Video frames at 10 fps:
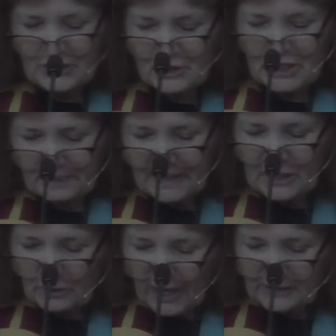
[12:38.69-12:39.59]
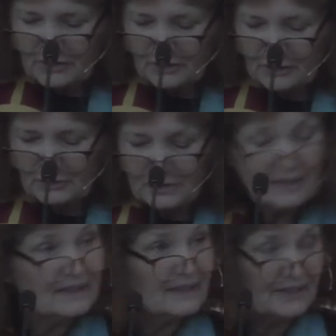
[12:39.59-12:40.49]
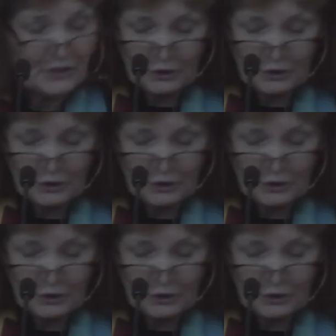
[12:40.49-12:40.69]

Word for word: To speak gratitude is